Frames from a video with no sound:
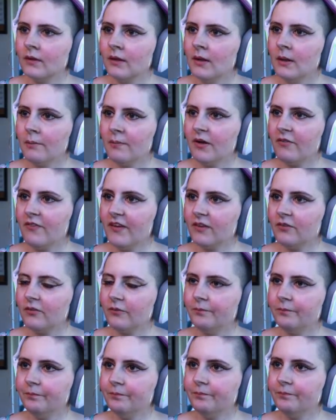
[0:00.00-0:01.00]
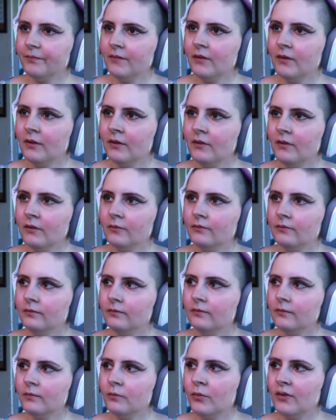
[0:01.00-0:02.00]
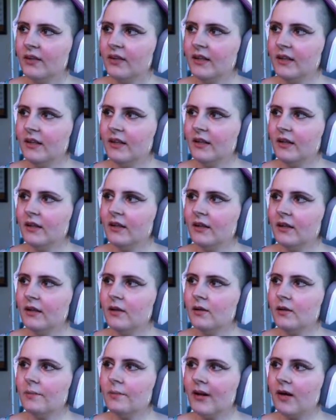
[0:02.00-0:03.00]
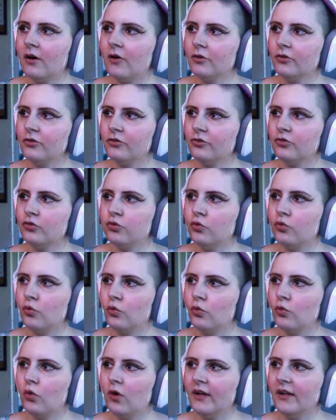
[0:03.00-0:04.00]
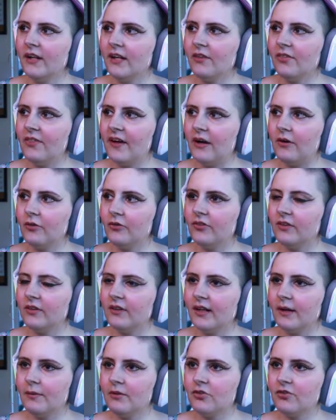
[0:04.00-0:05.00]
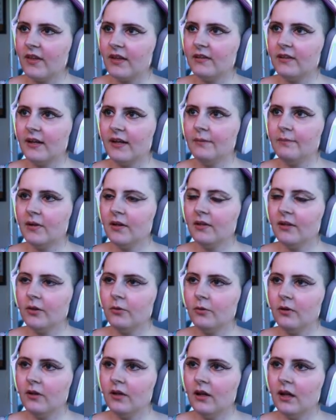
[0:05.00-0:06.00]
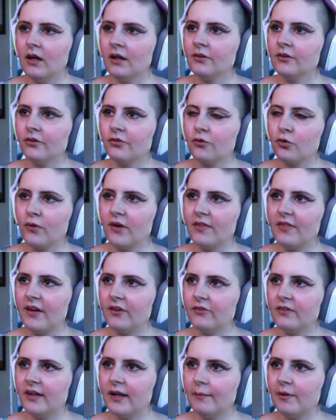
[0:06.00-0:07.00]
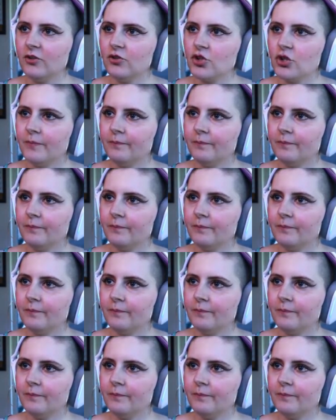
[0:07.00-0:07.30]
Perfect. We did about 20,000 damage that time. A little under 20,000 damage.